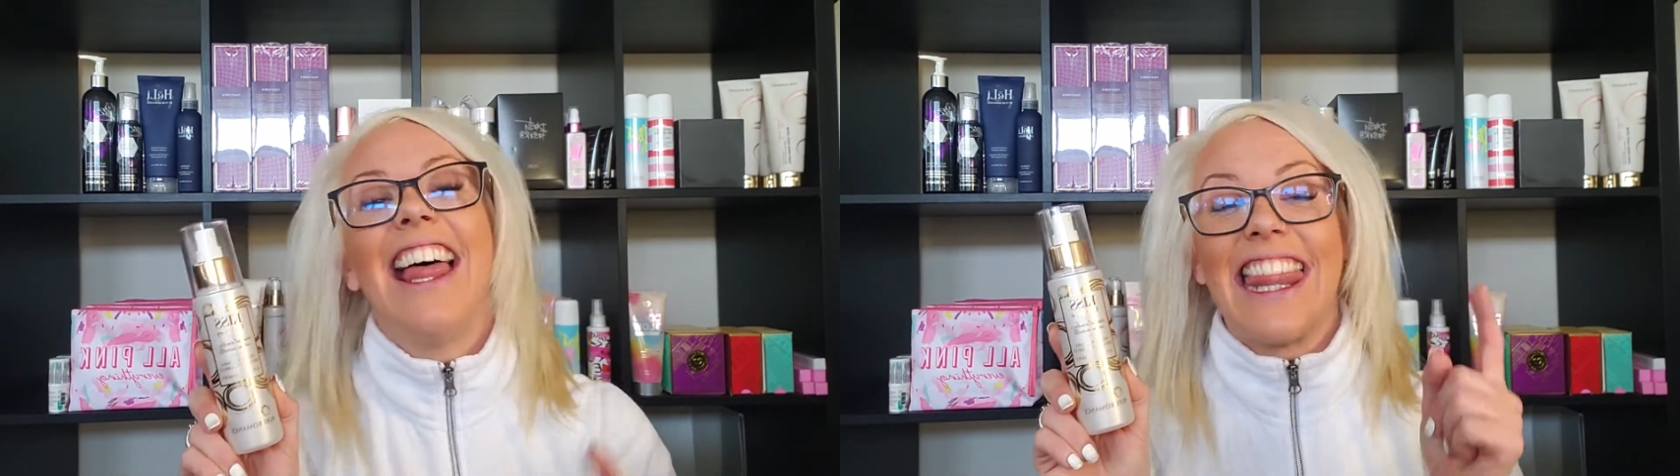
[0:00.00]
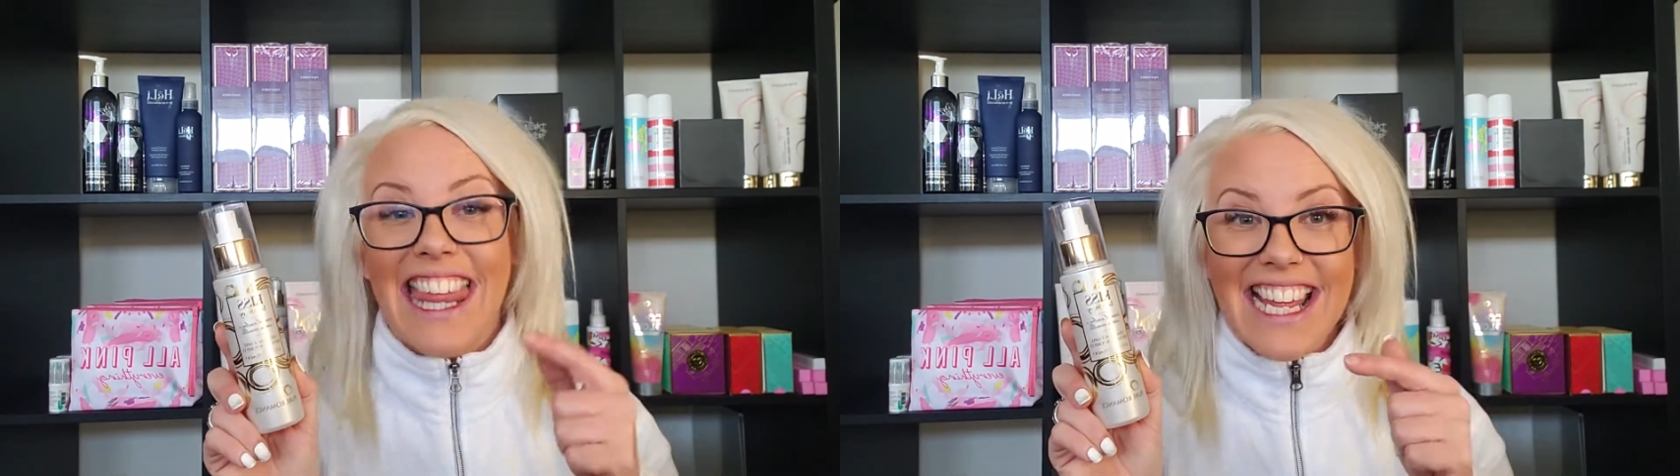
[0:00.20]

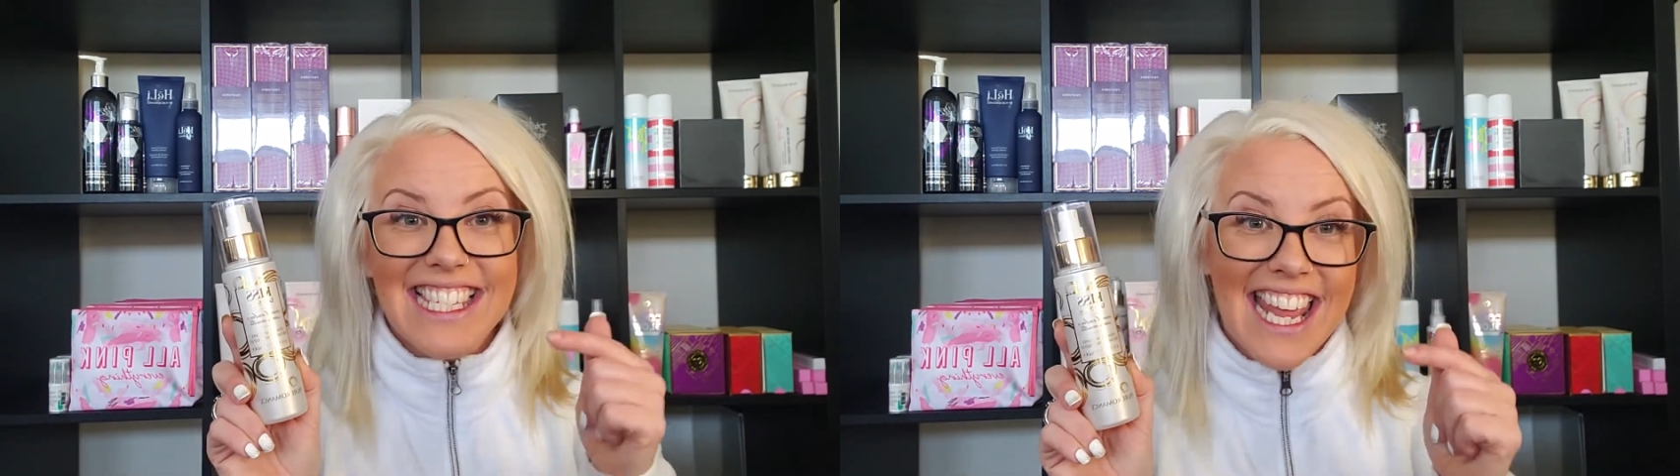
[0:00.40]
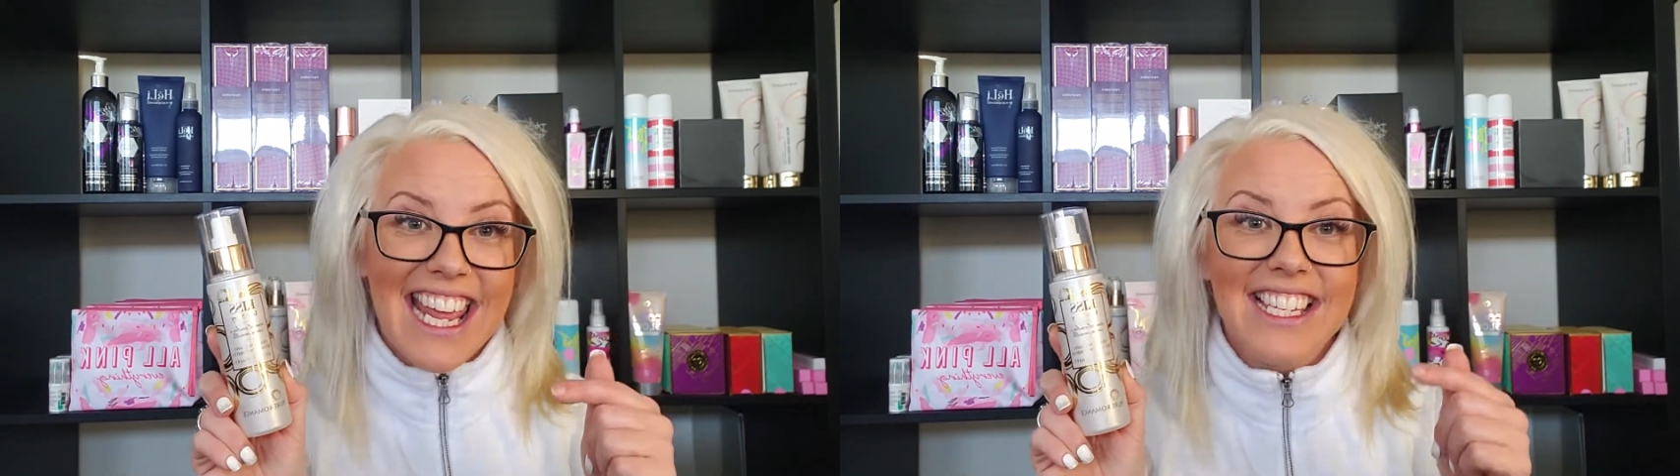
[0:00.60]

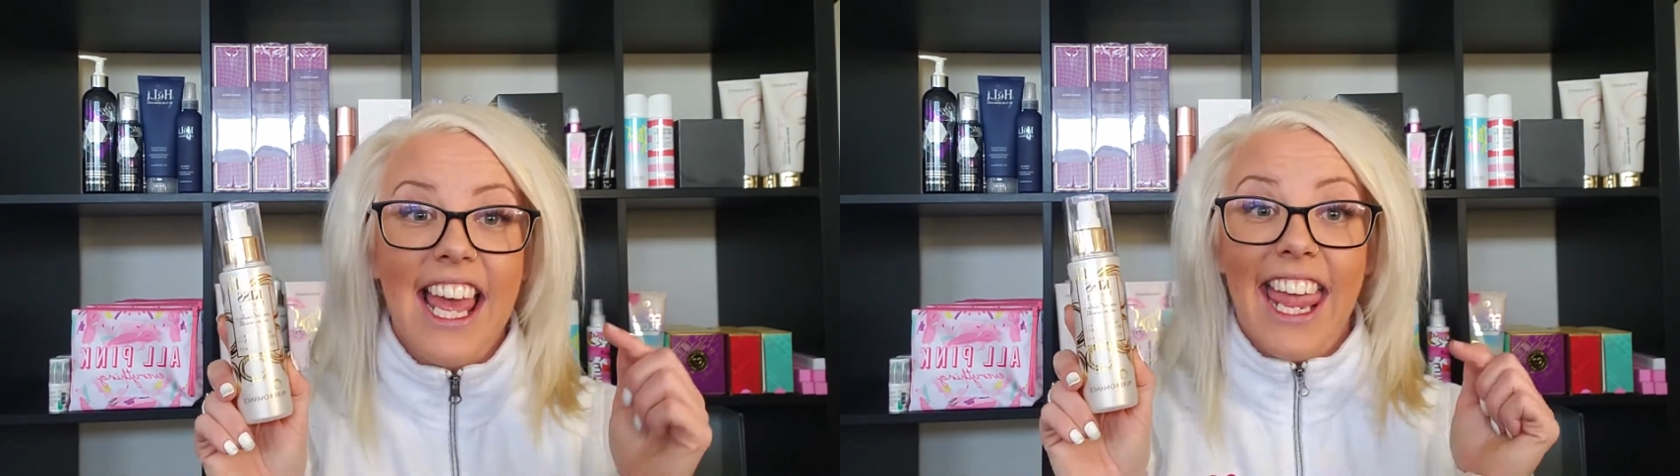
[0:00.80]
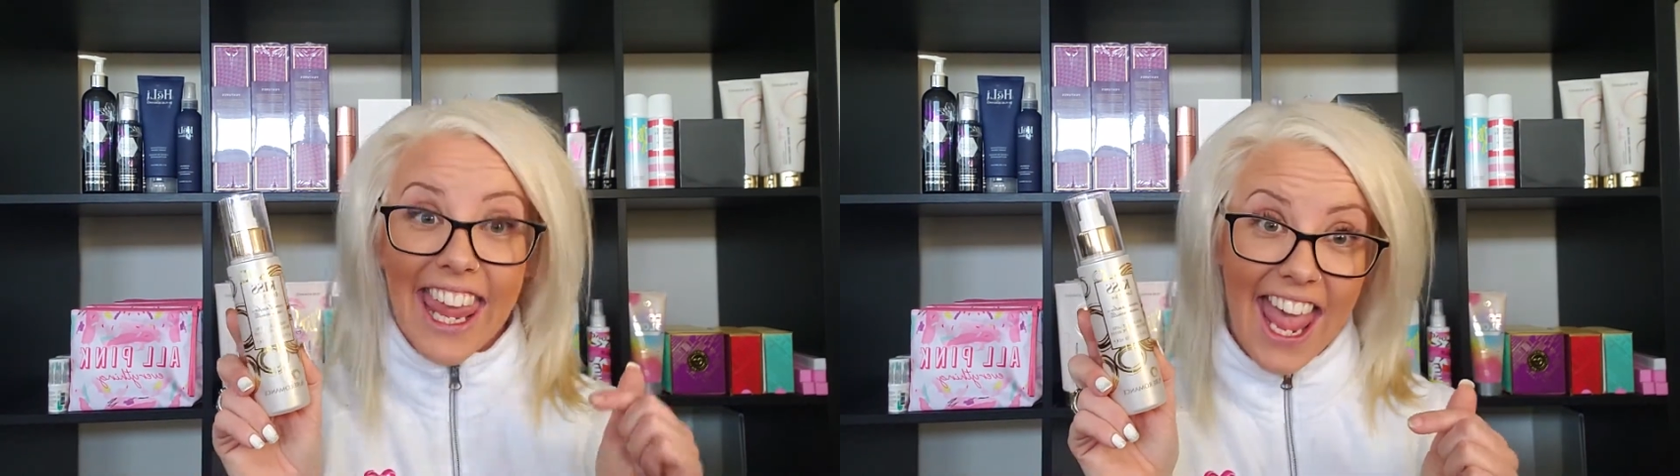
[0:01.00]
this is
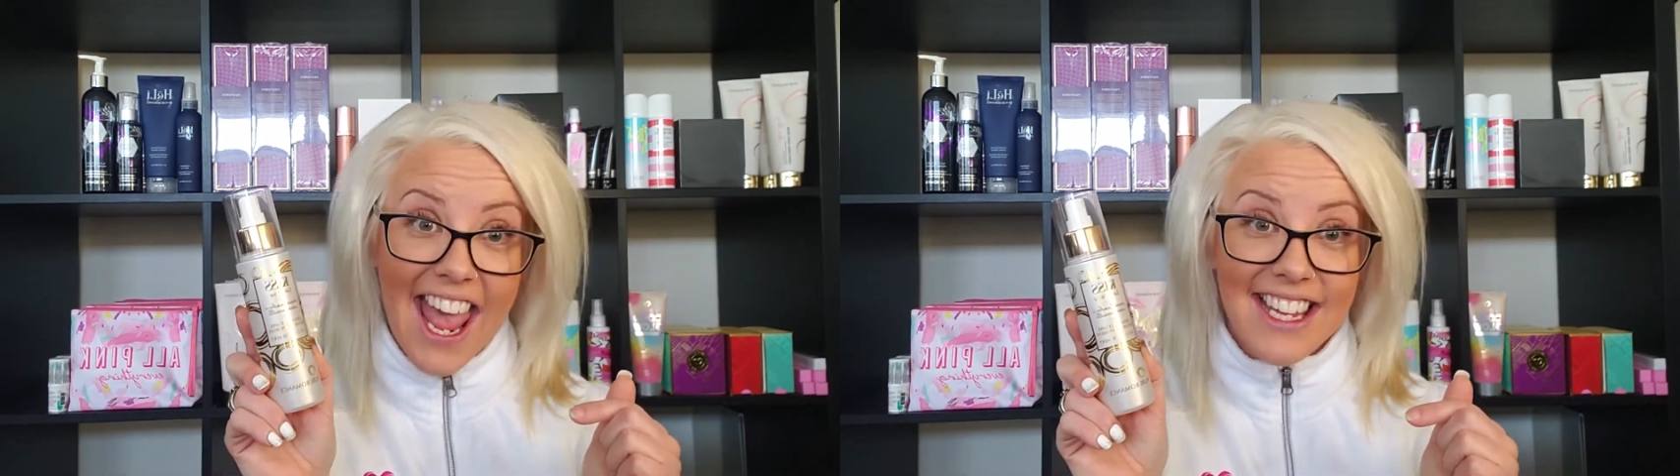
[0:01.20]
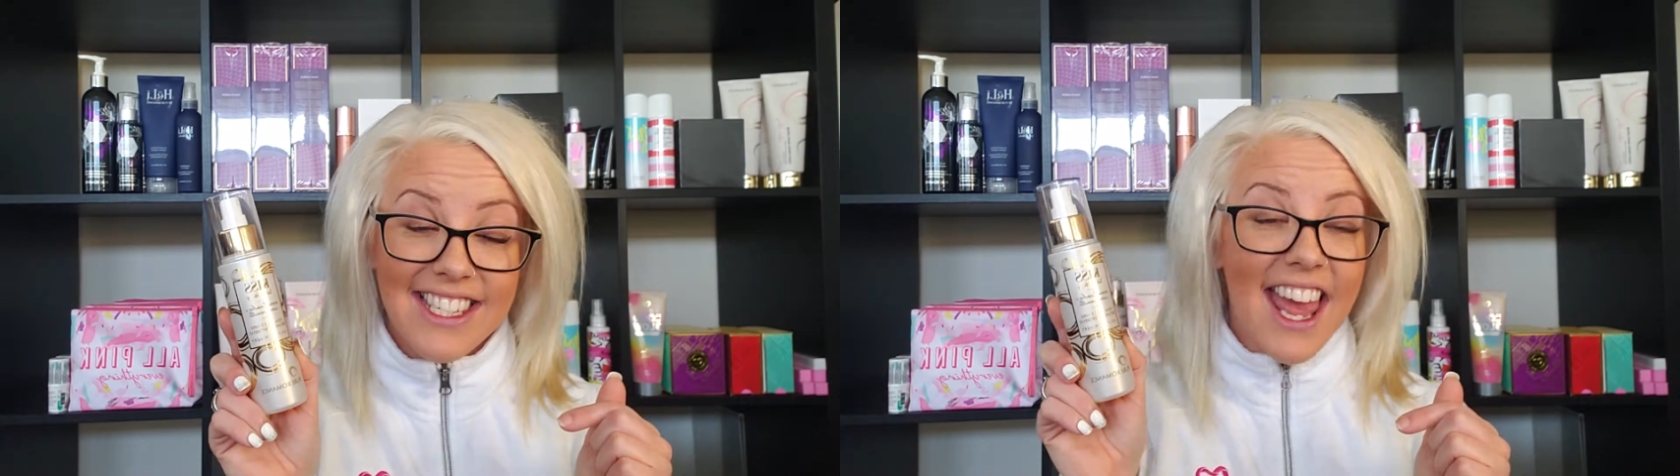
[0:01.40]

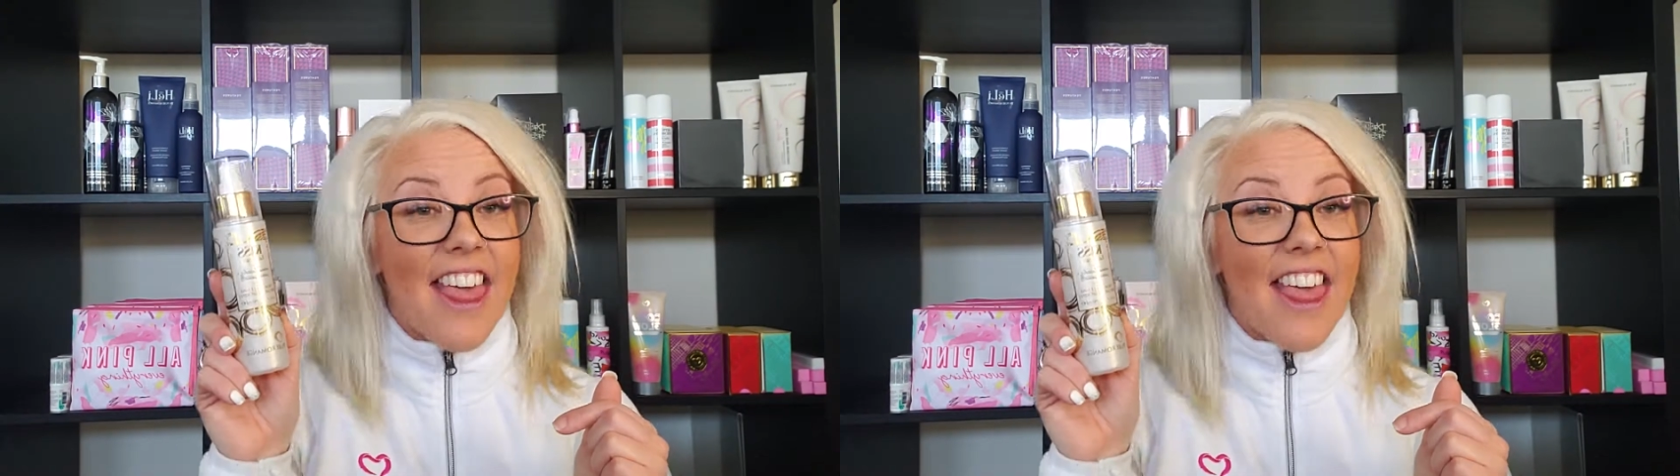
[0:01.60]
Kiss.